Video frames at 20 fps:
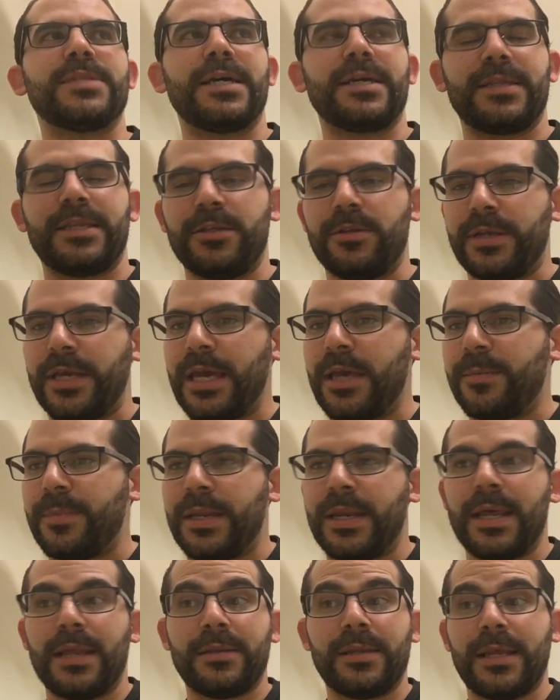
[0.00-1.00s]
like Neil
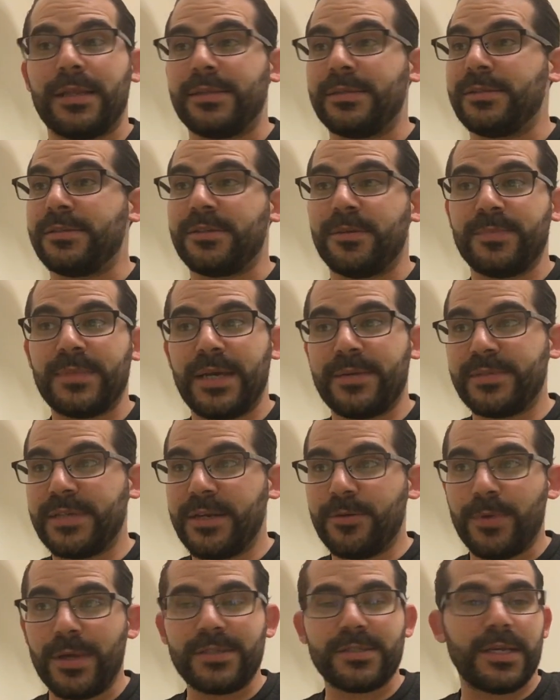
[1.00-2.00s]
Gaiman, and sometimes
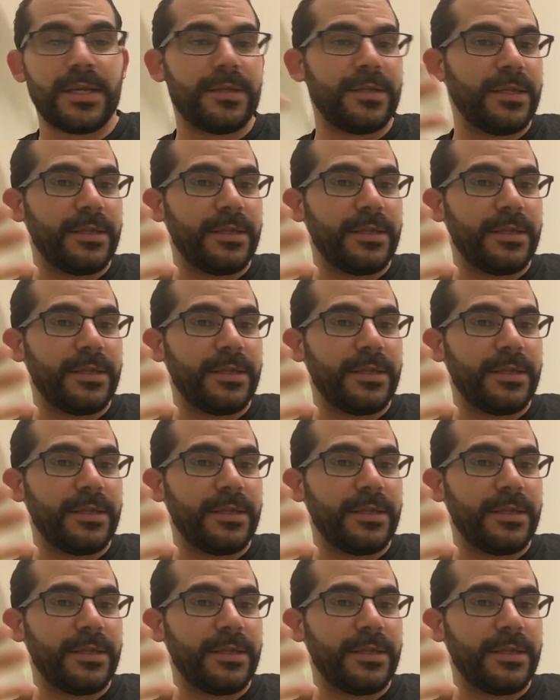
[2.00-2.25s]
they resonate.